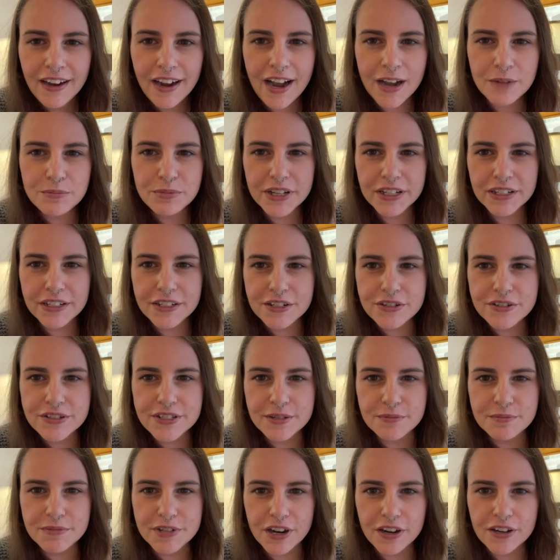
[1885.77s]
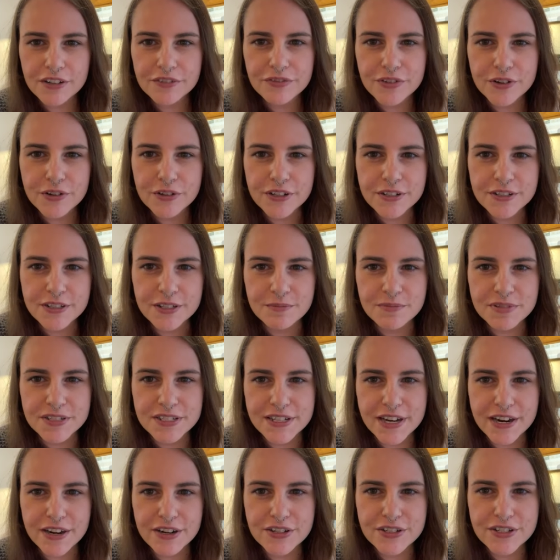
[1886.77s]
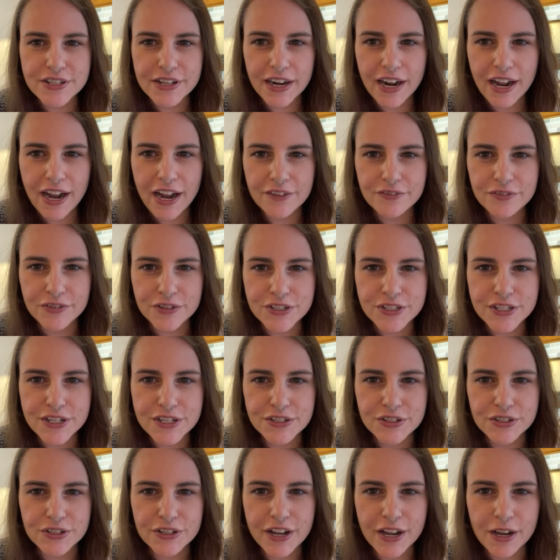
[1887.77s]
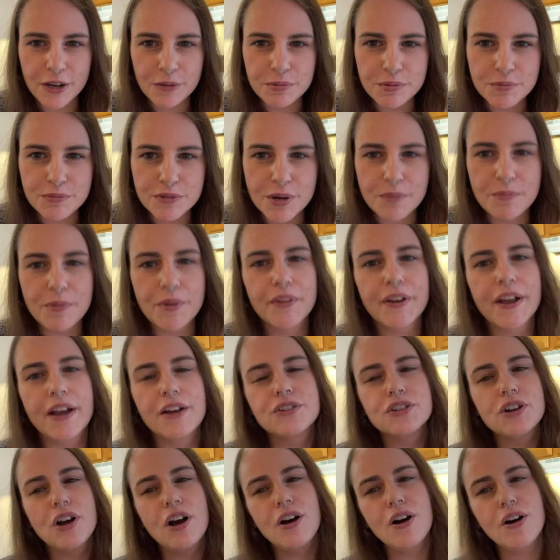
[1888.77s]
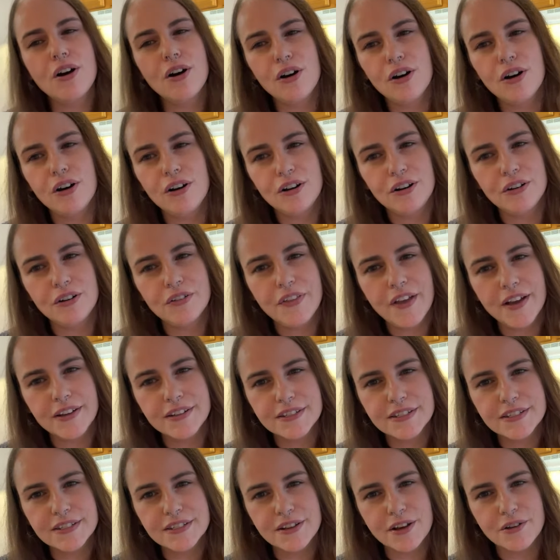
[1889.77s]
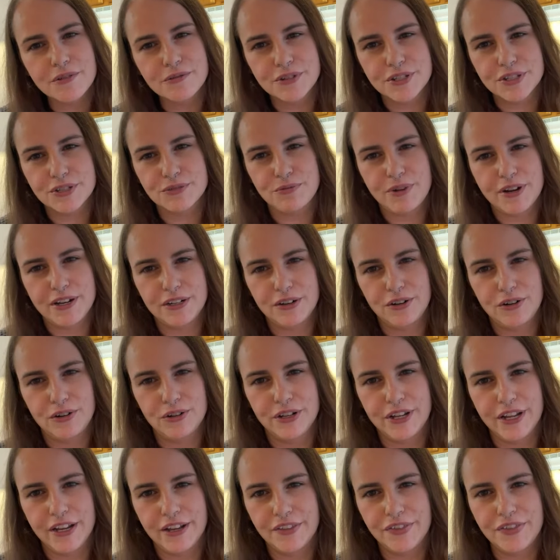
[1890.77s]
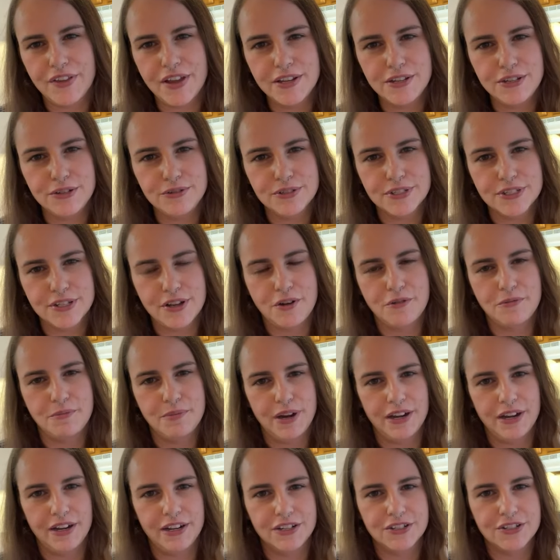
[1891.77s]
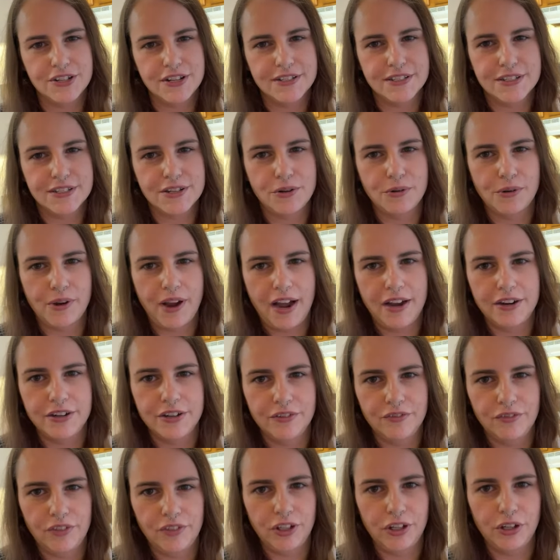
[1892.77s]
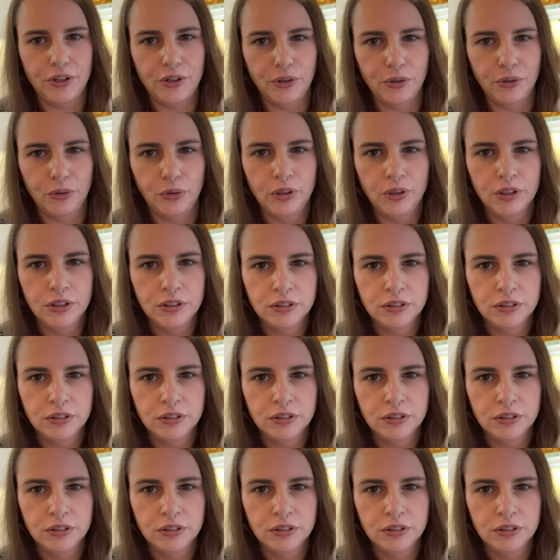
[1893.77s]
I'm getting you some dog food and some stairs that I have for Caesar to help him jump on the couch. Oh, that's so sweet, Olya. Thank you so much. That's so kind of you.